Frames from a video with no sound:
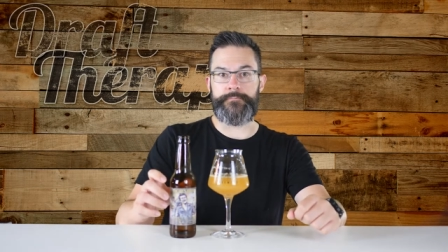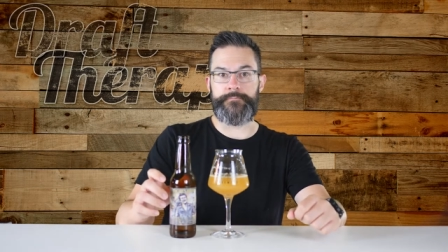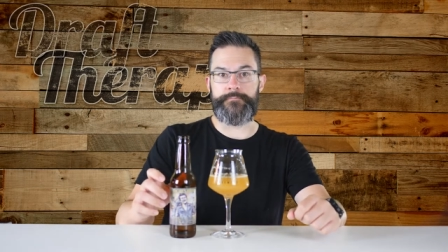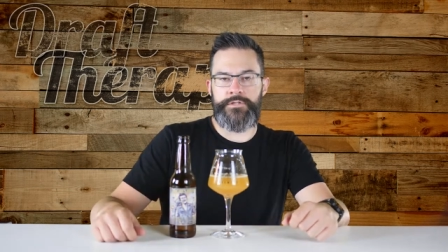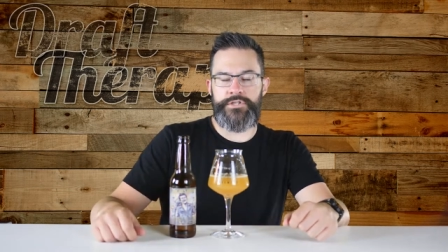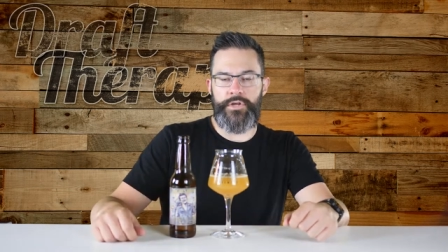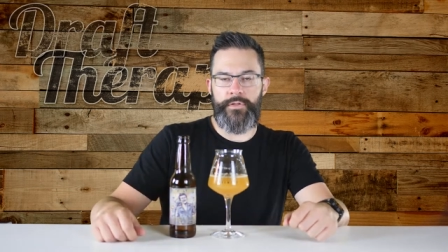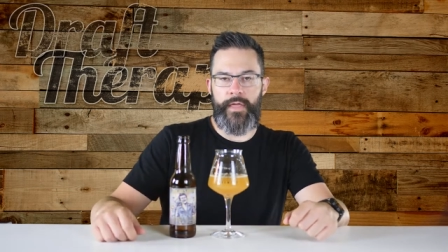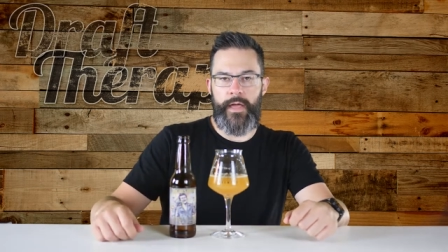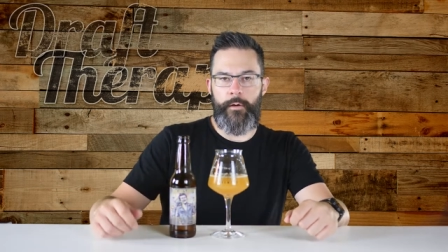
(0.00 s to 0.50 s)

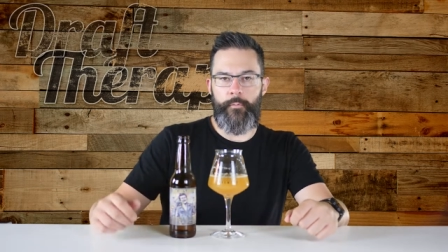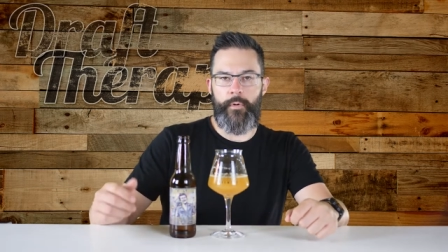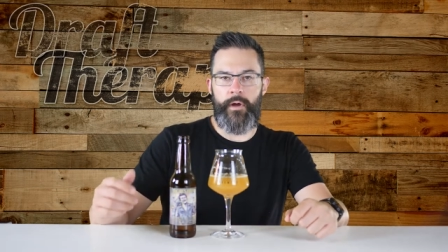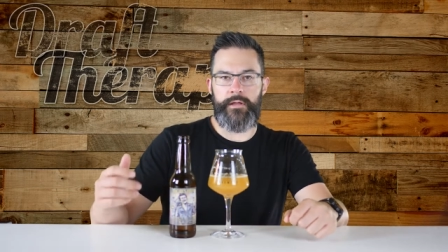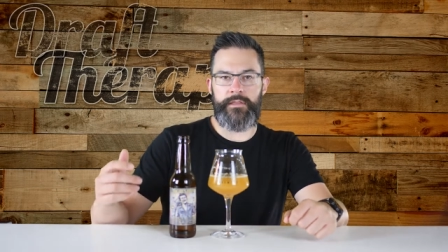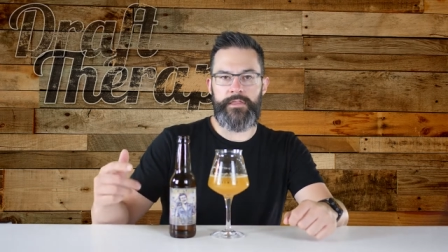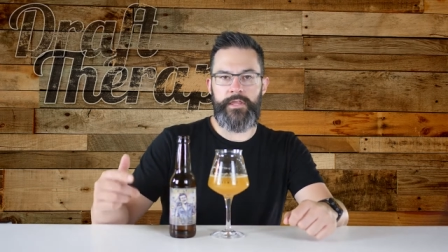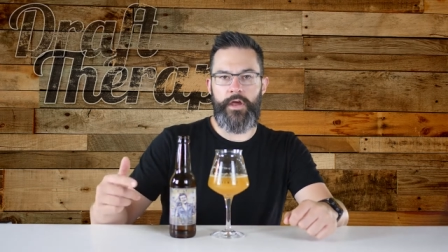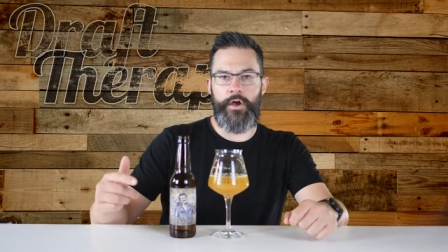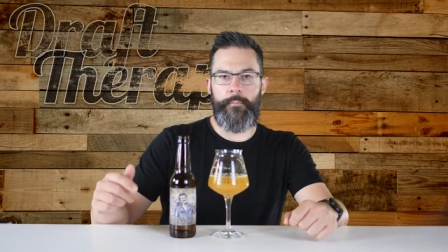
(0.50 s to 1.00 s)
So that
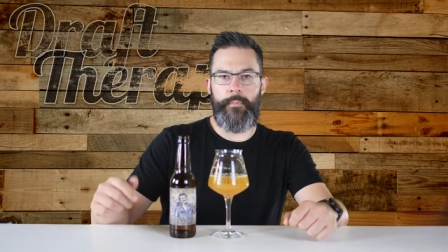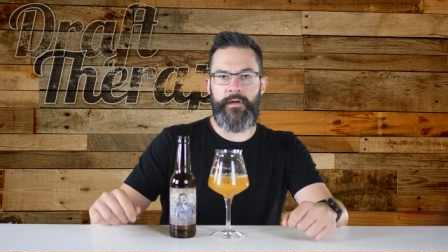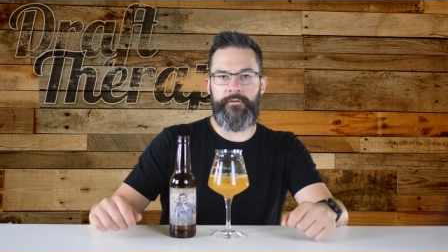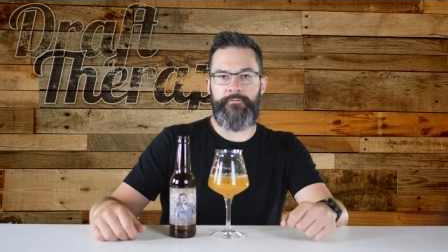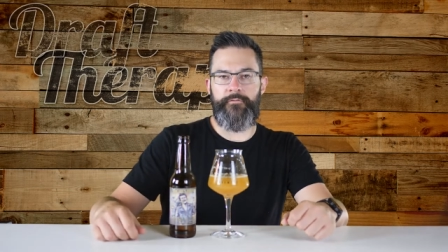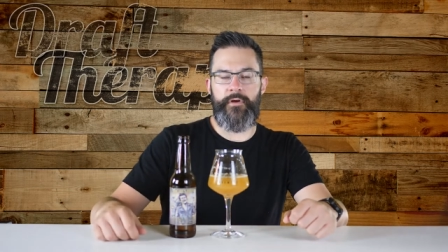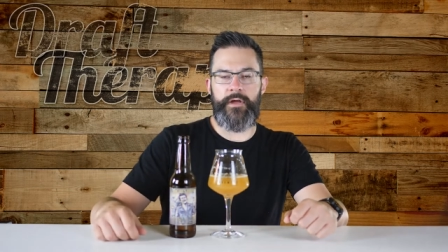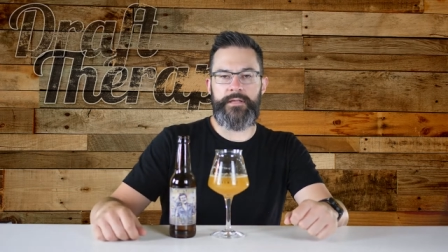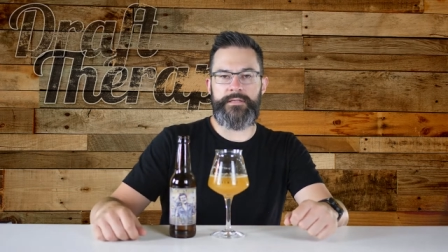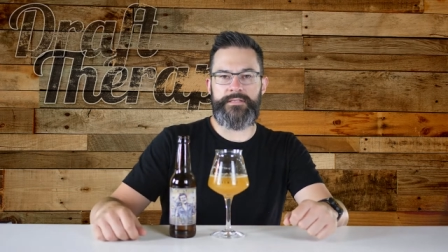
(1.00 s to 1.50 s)
right there, my
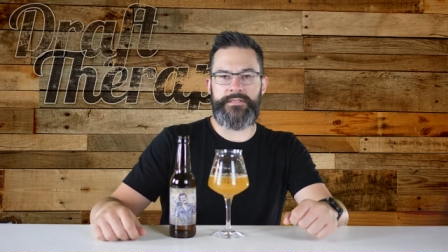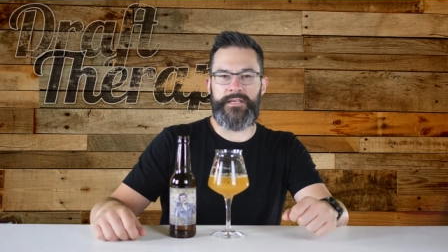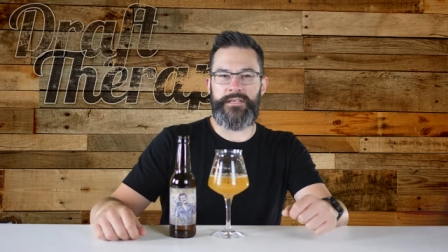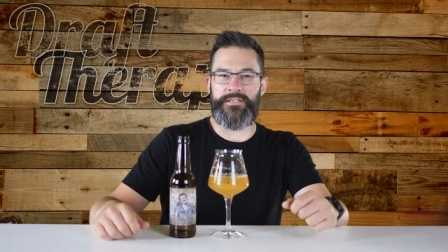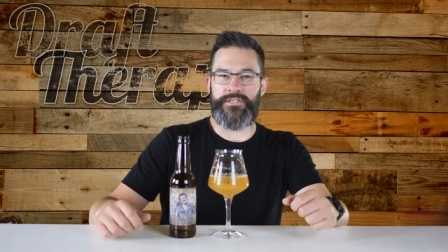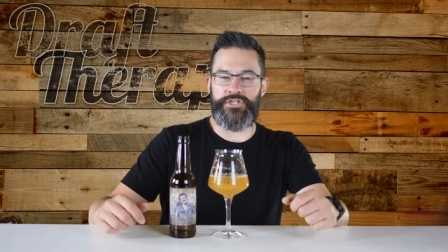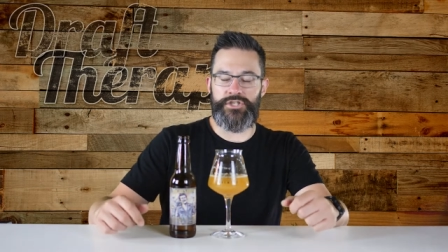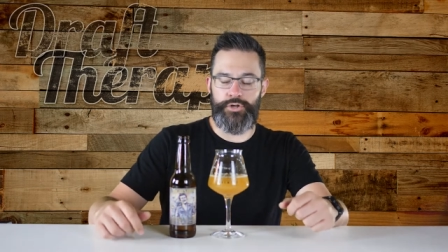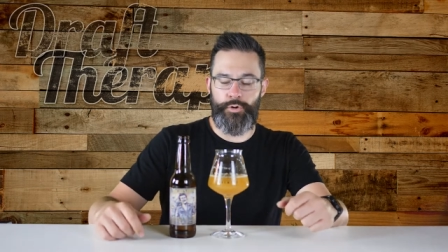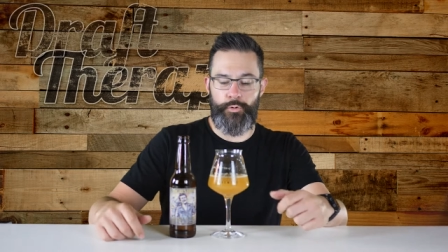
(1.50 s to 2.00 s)
friends,
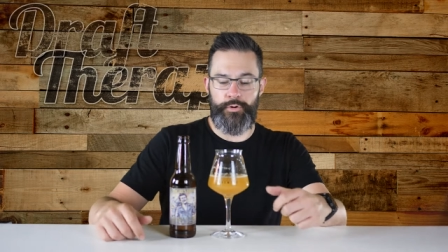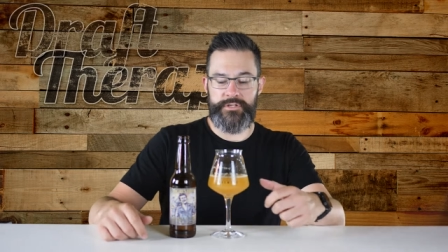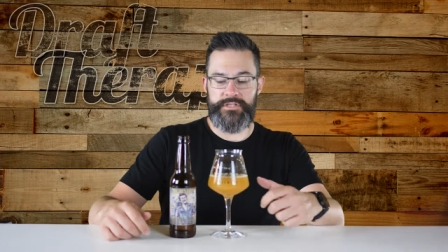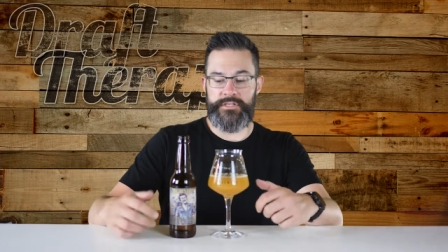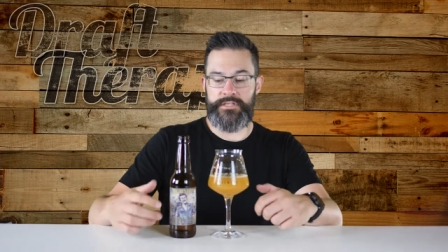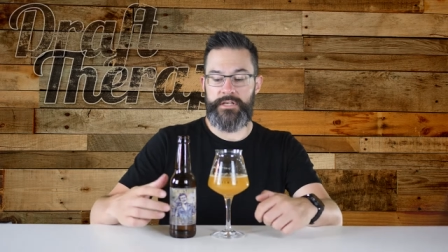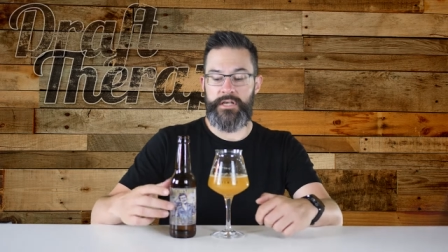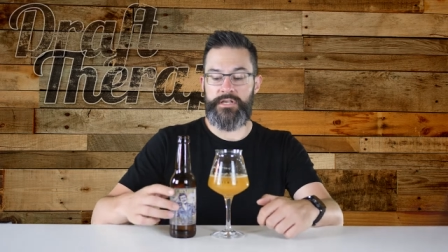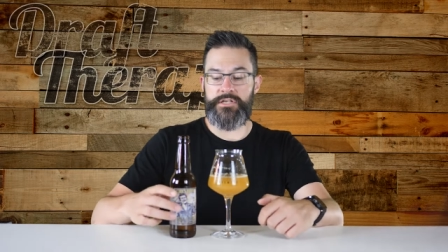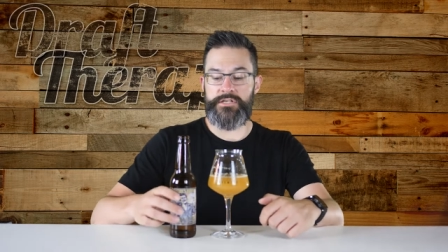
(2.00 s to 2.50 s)
is
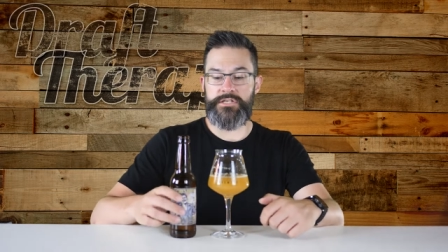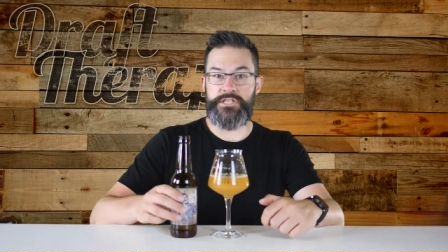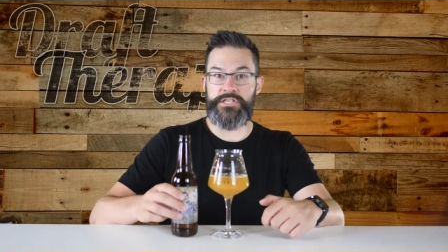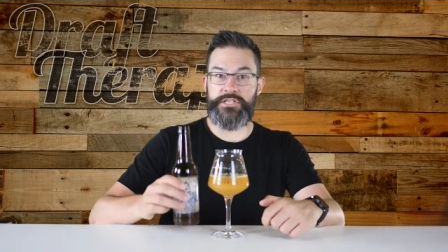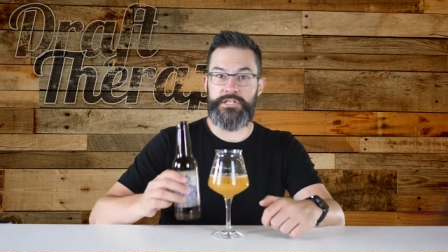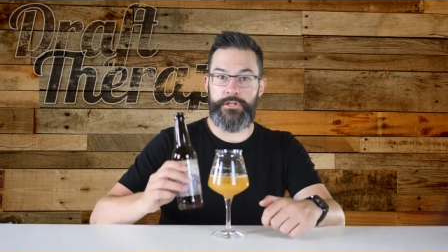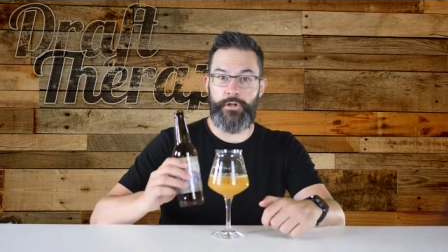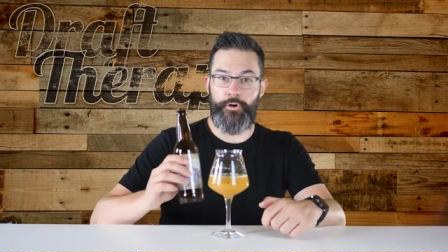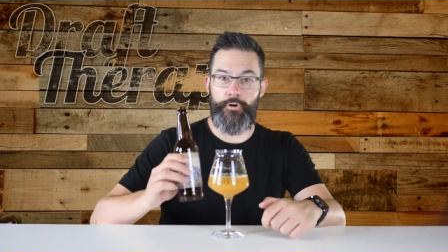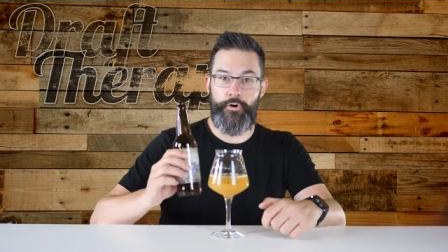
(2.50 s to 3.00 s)
Short's
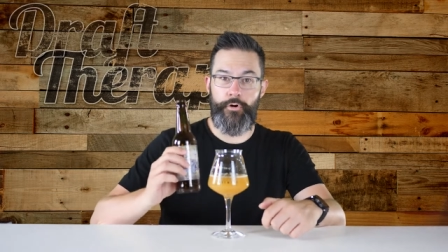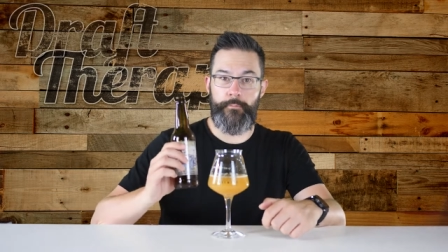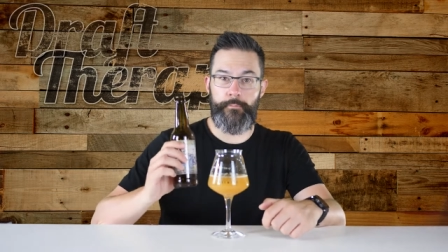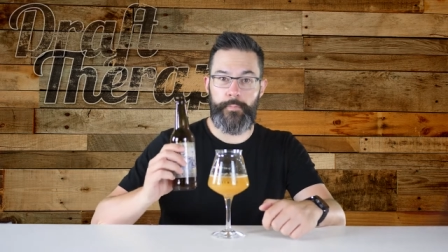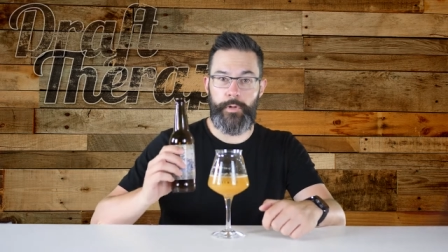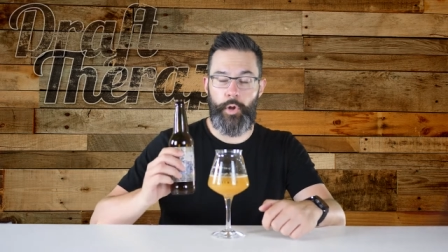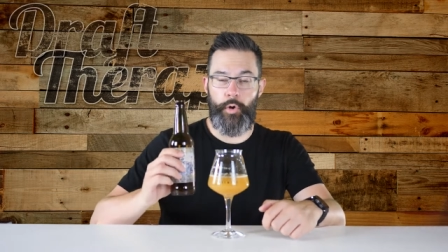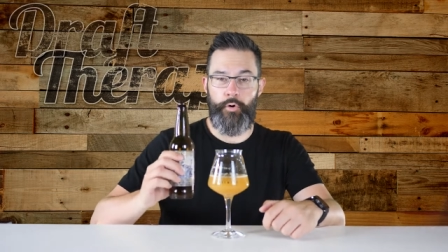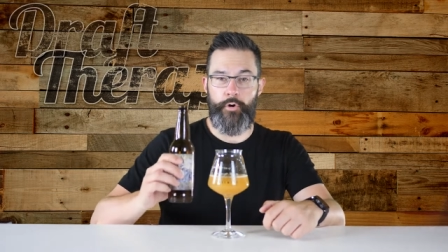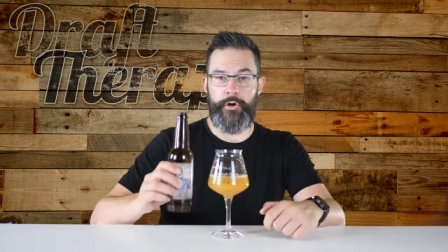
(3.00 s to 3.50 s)
Slurm
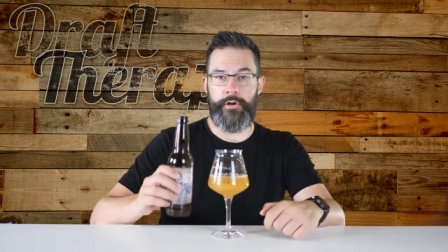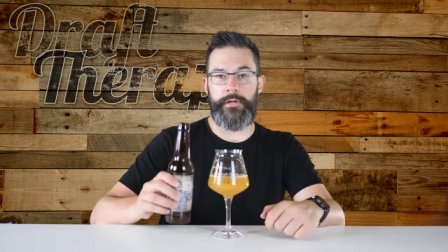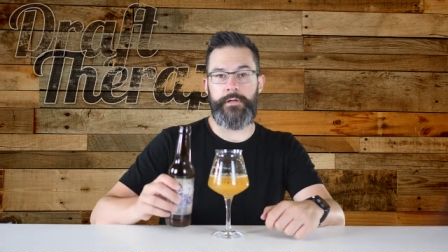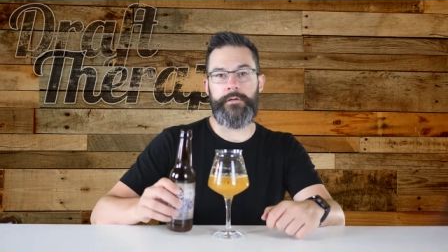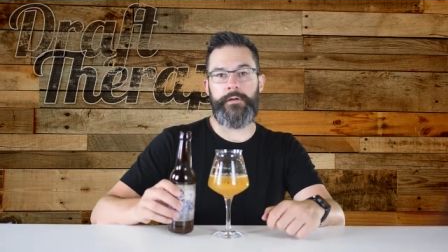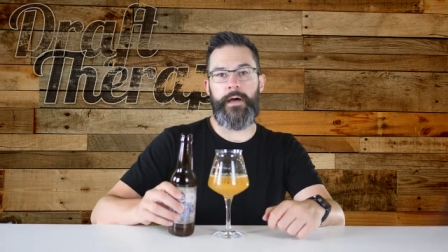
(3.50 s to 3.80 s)
Lord.